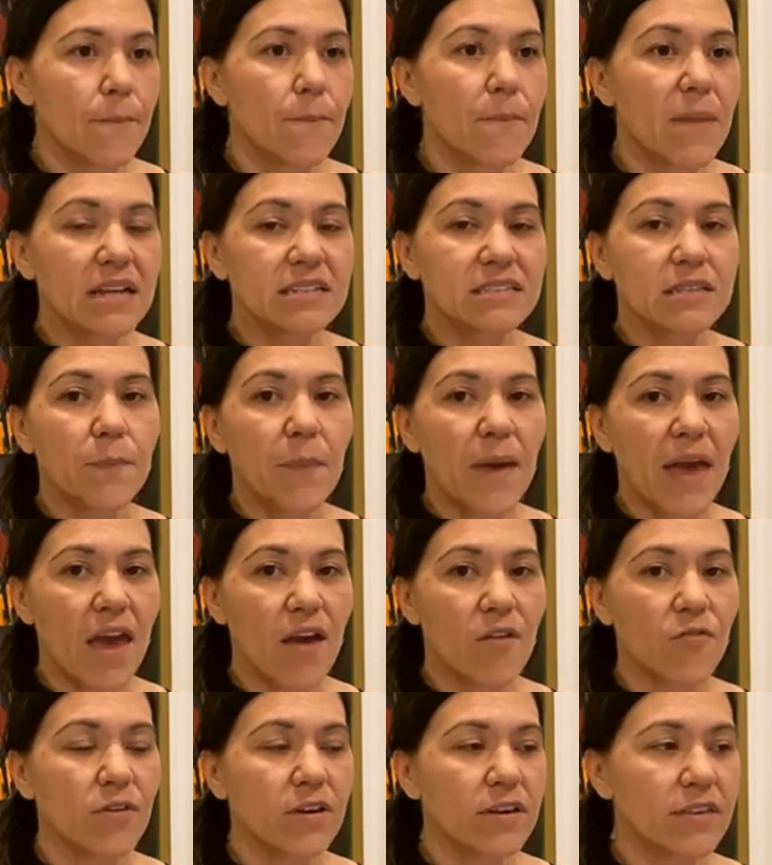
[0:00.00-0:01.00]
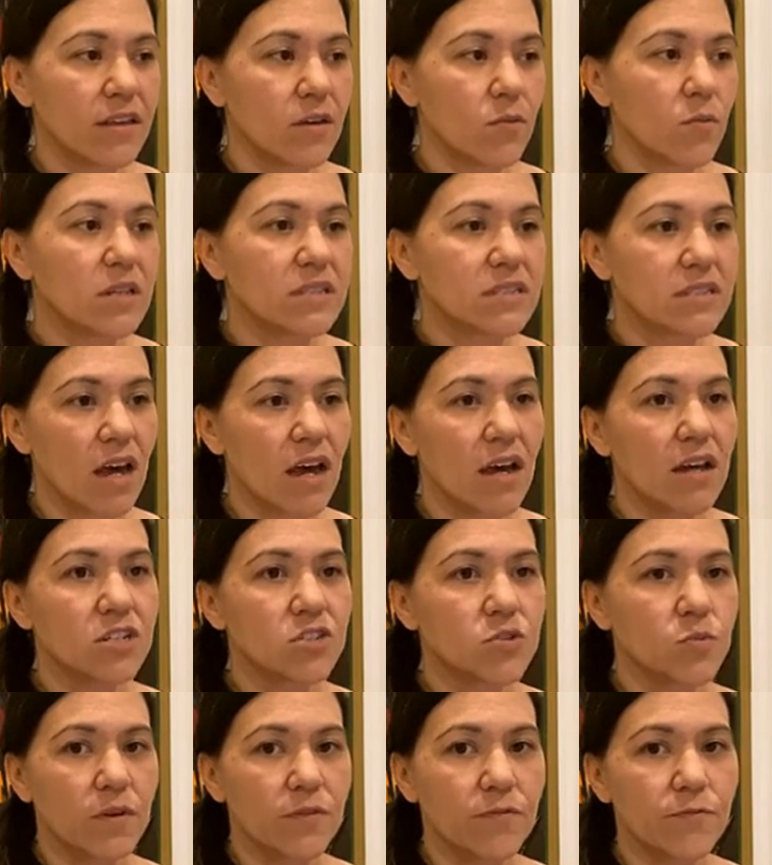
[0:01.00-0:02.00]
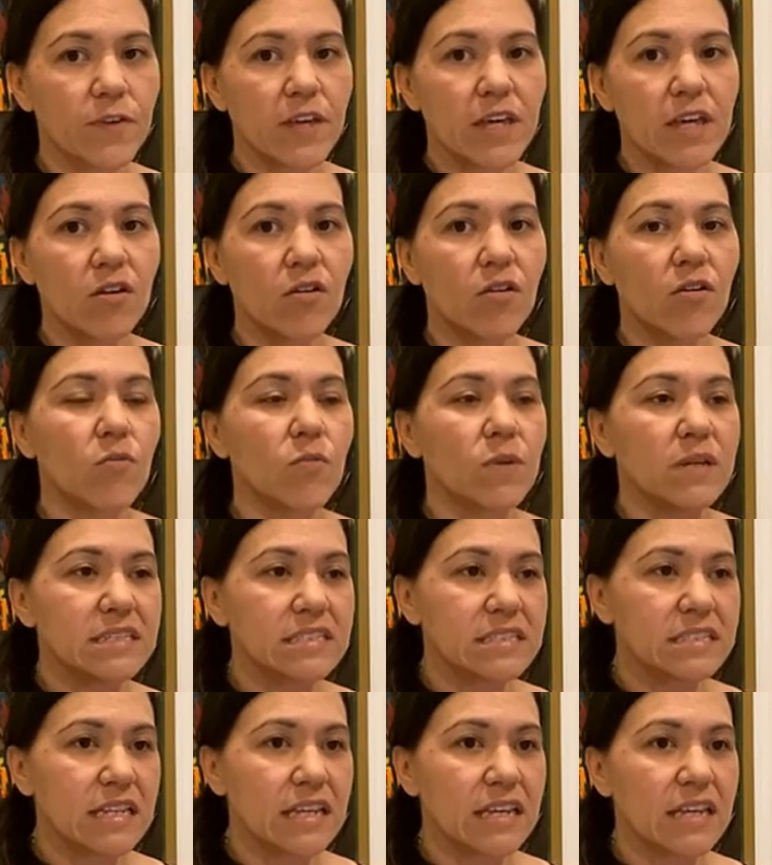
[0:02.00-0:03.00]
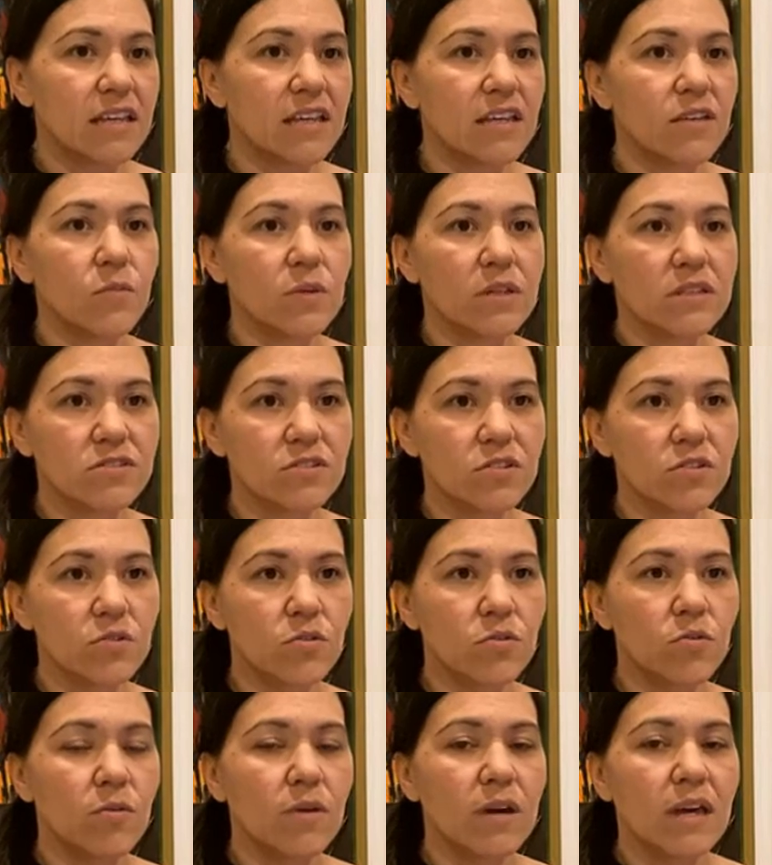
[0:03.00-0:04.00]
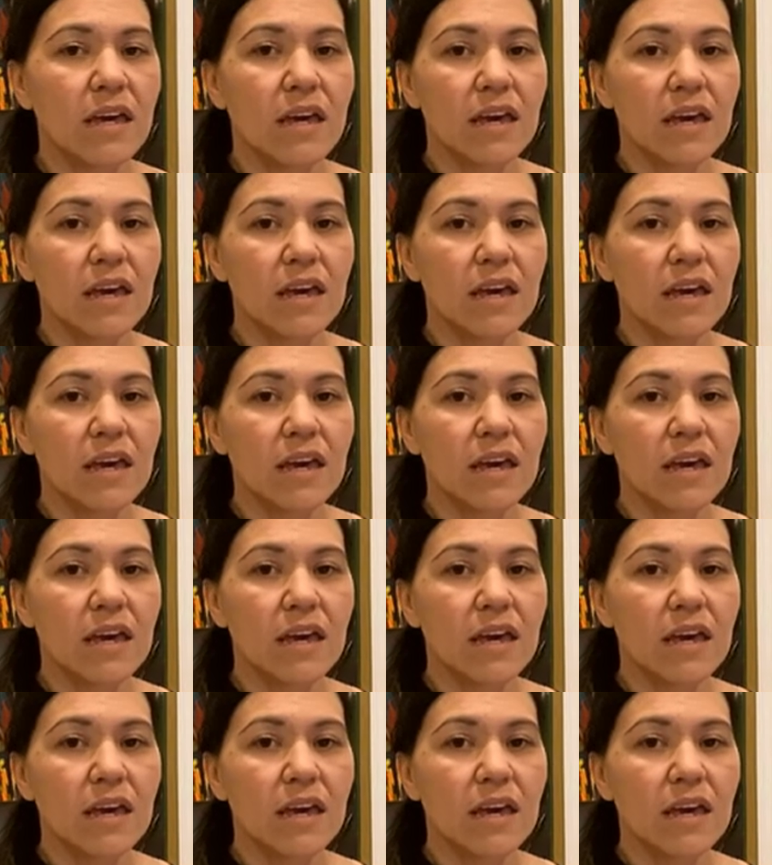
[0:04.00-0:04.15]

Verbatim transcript: makes up everything we touch, we feel, we see, we do.